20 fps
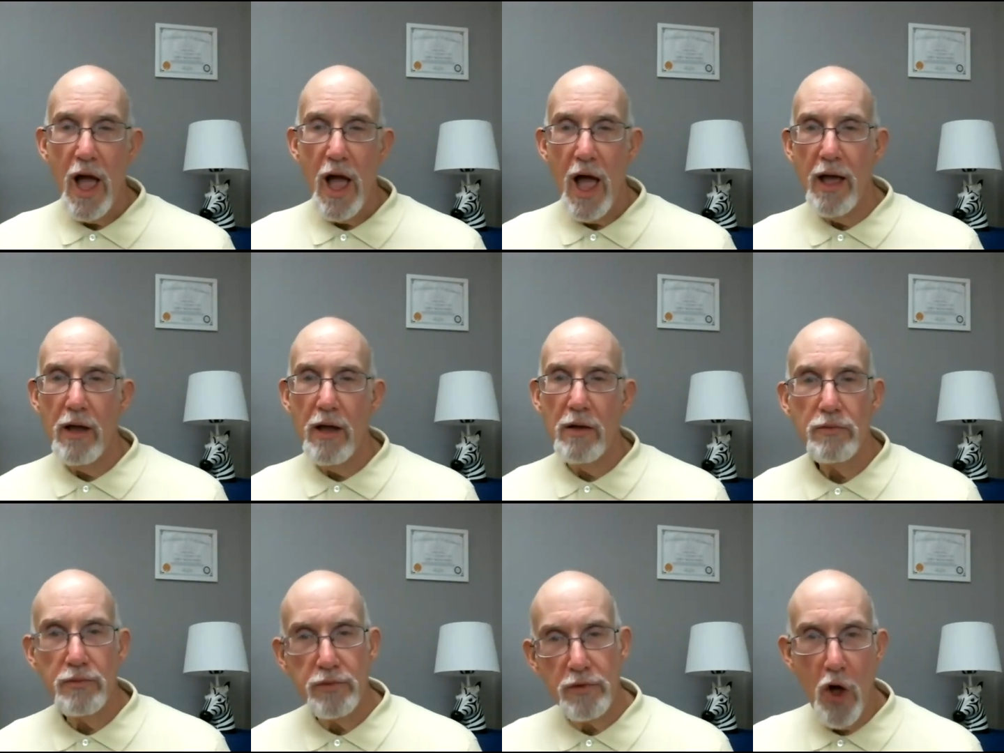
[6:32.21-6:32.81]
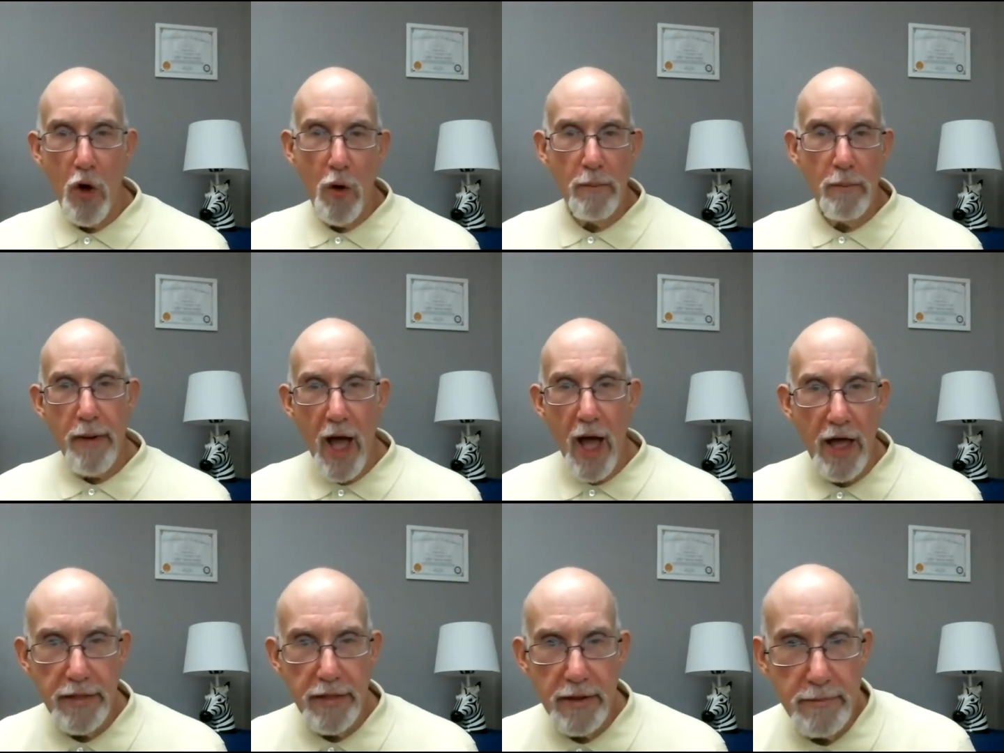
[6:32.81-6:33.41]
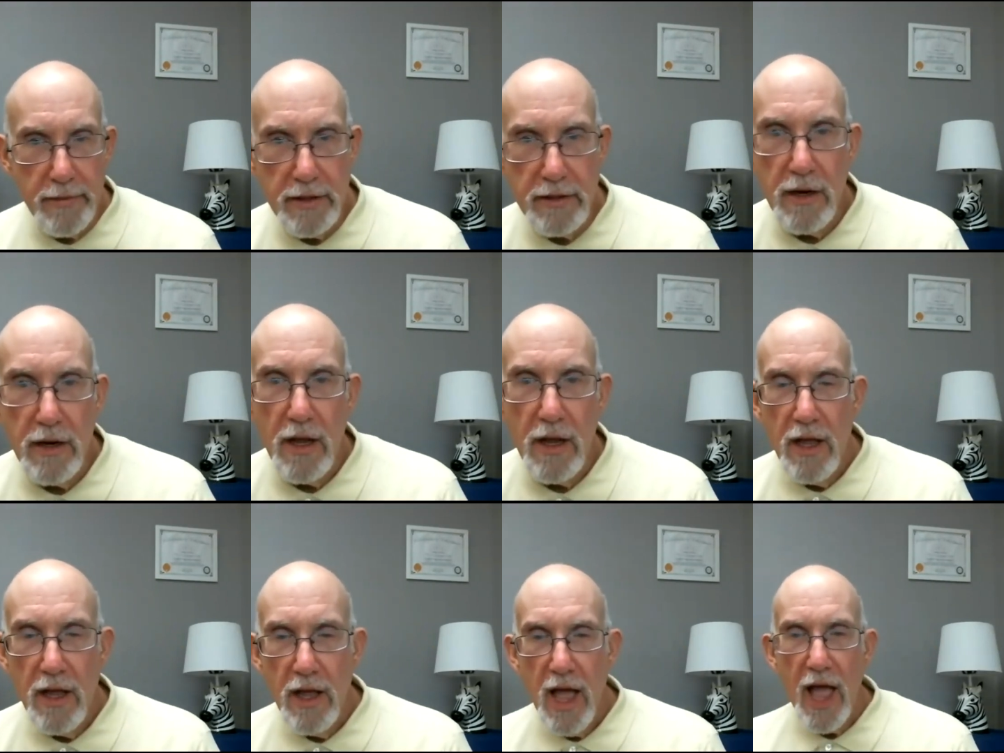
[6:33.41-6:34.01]
I'll go and buy them
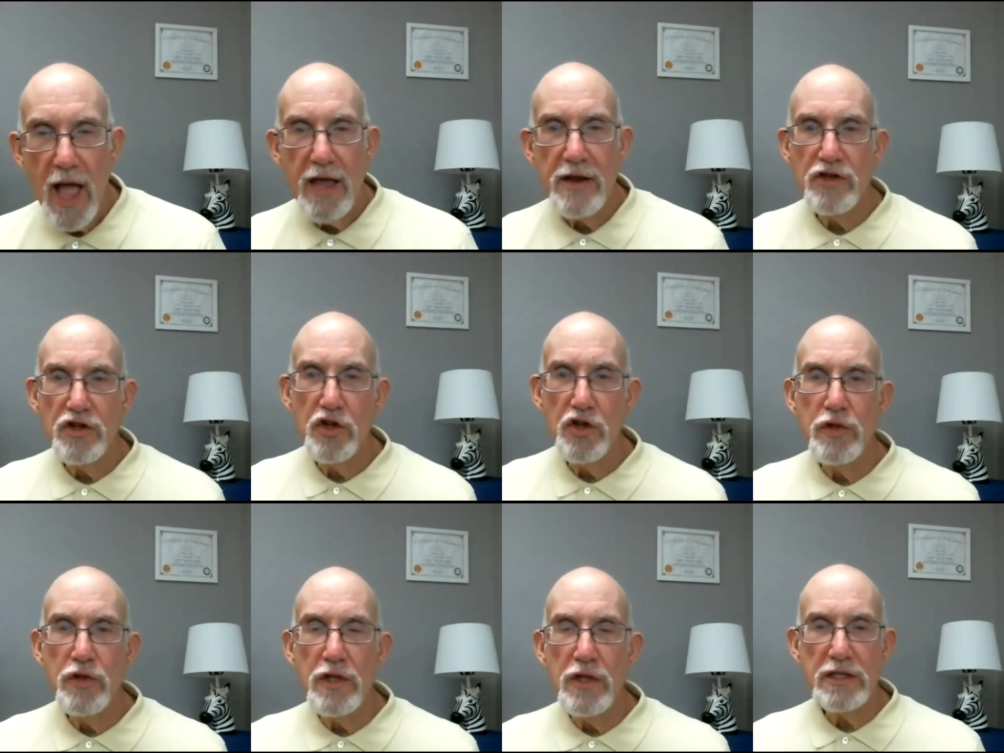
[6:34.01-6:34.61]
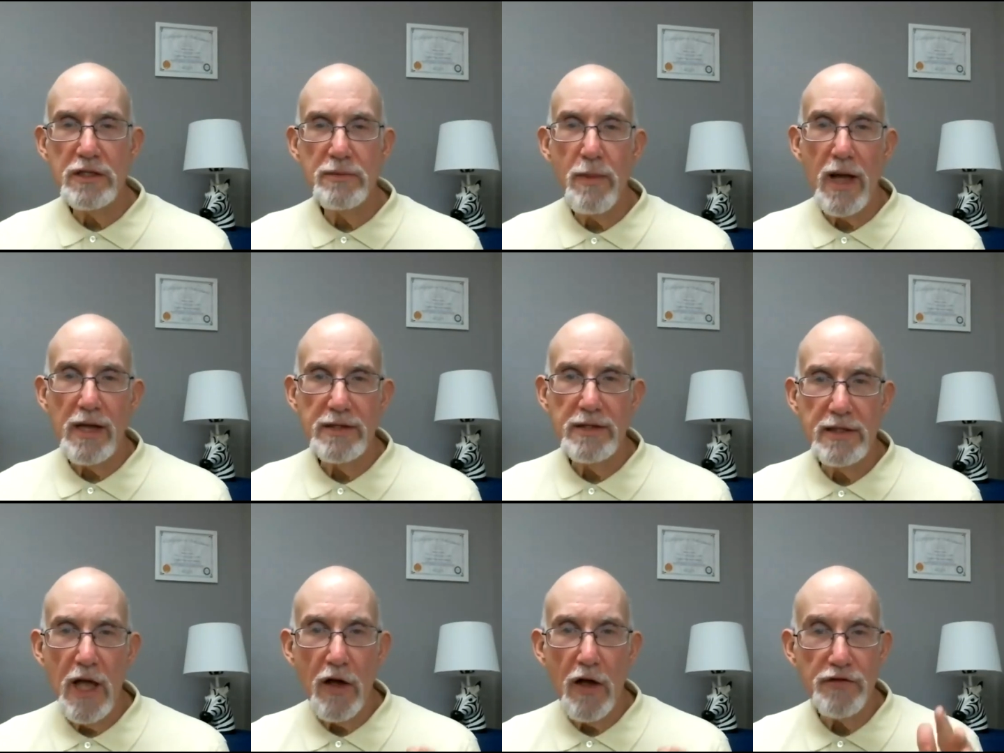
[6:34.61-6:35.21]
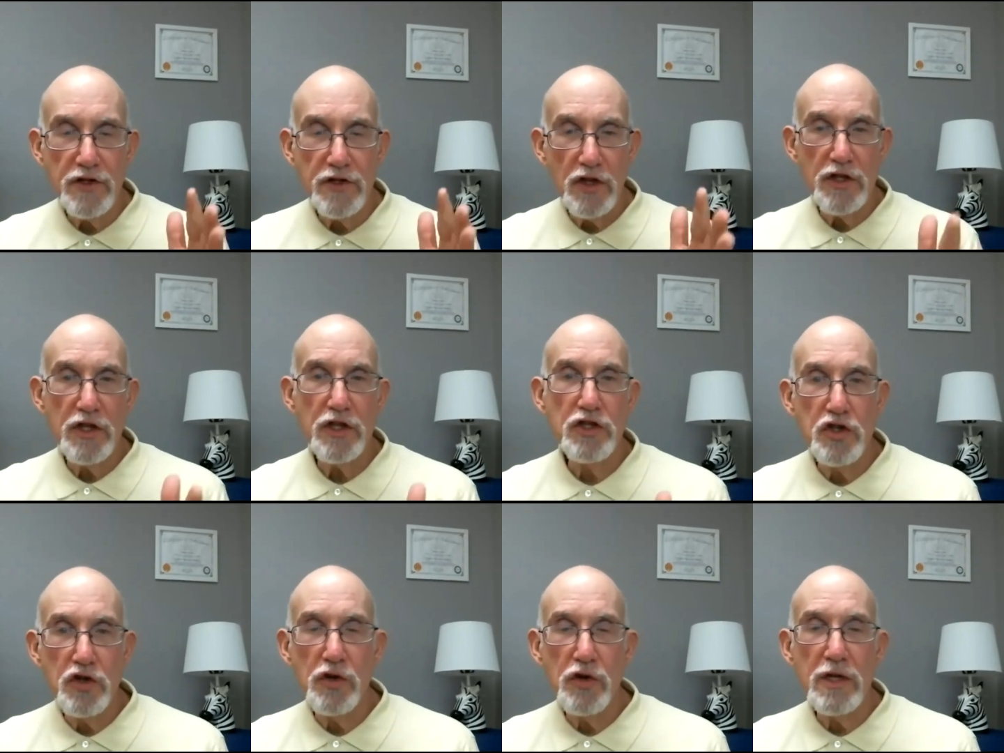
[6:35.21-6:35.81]
and do this myself so
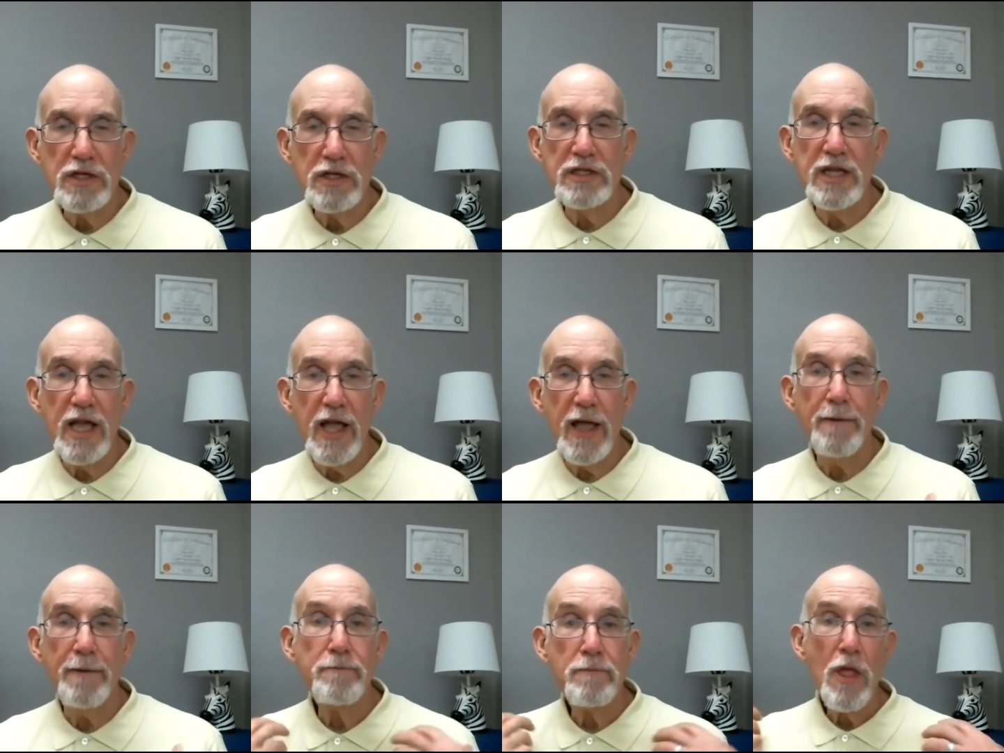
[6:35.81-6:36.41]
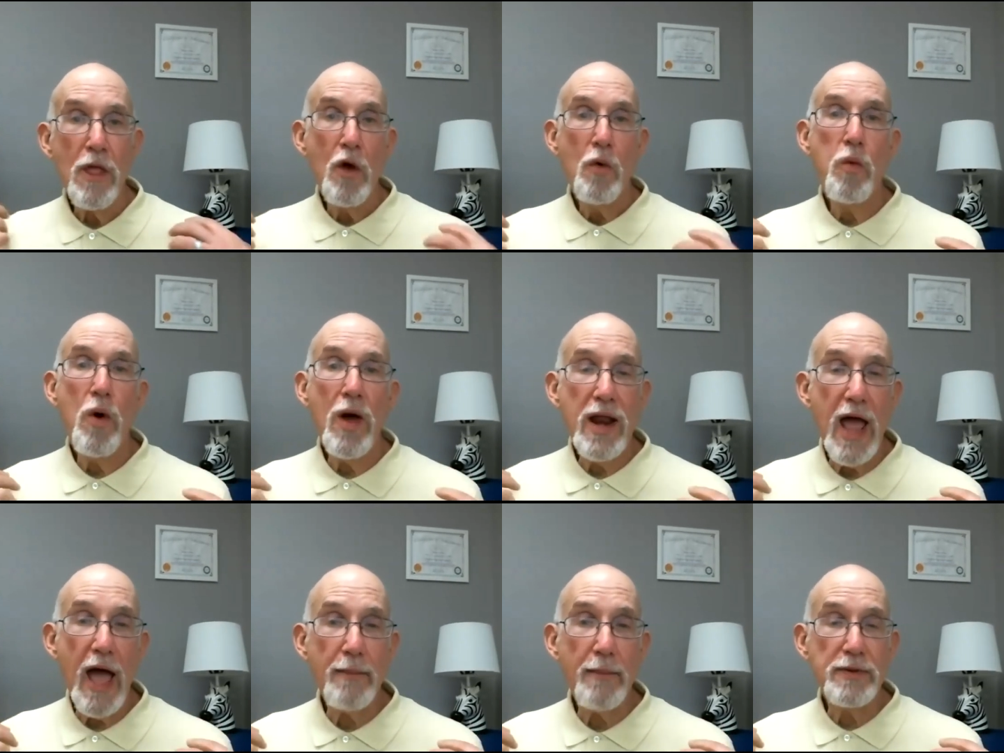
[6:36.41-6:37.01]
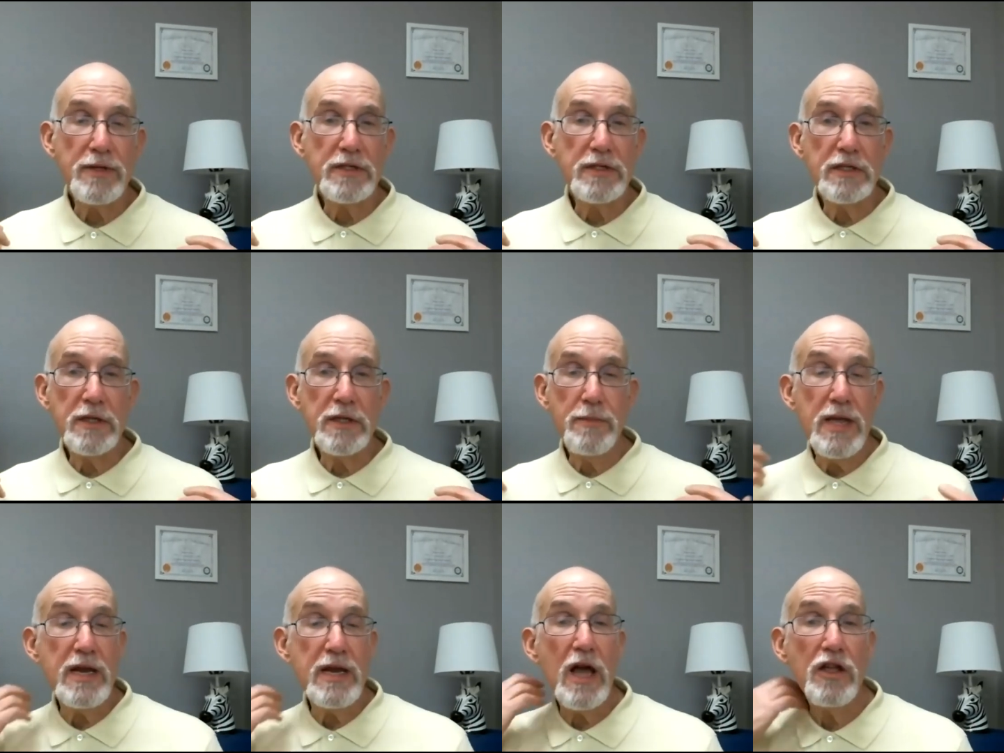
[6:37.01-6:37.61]
that you could see what happens to
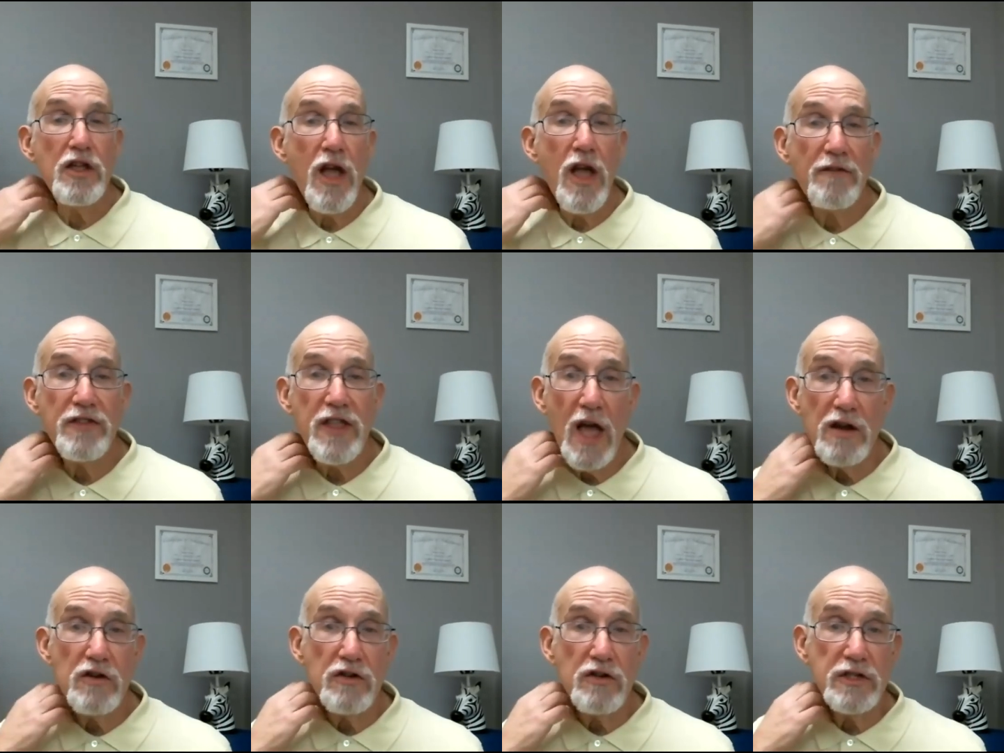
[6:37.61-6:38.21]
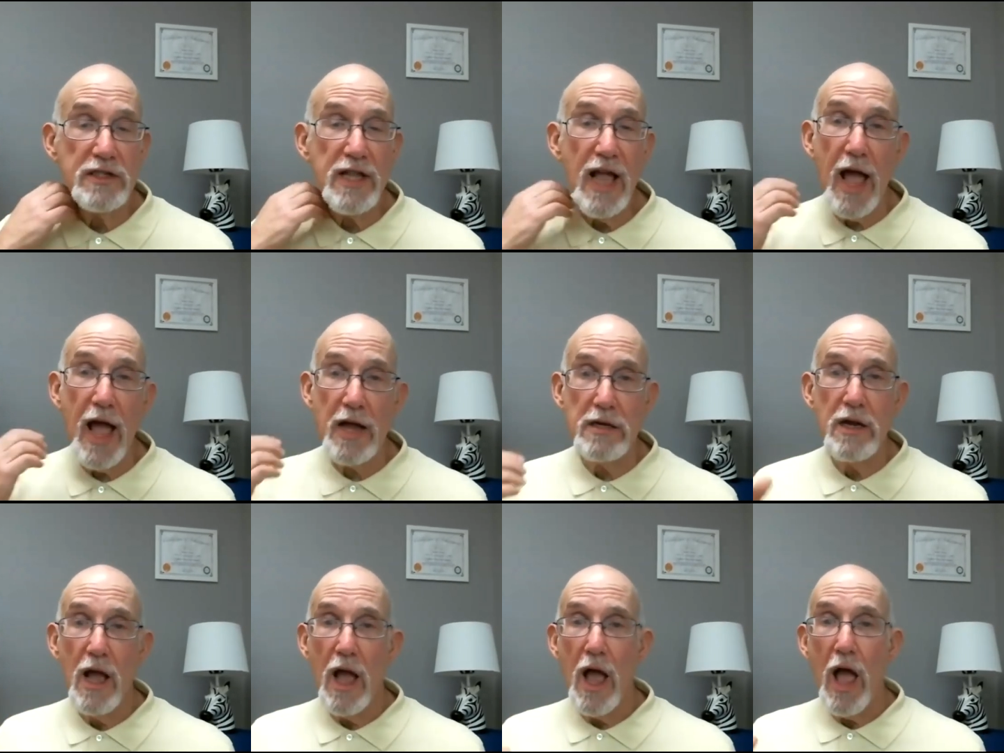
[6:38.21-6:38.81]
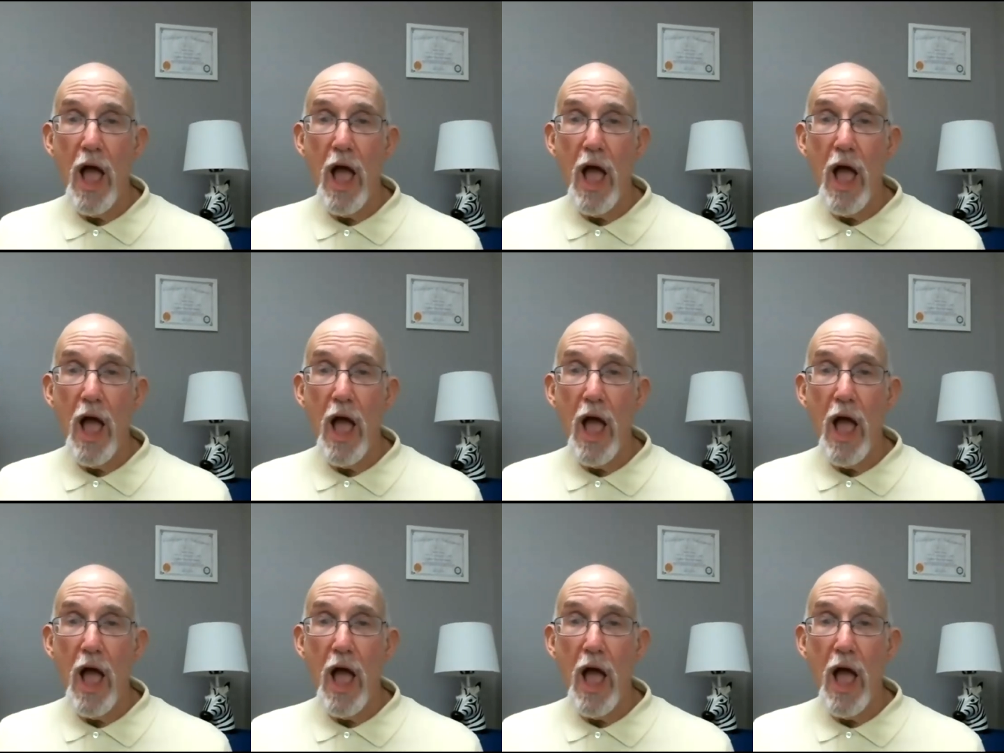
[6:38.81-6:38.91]
me. Now, you have to understand,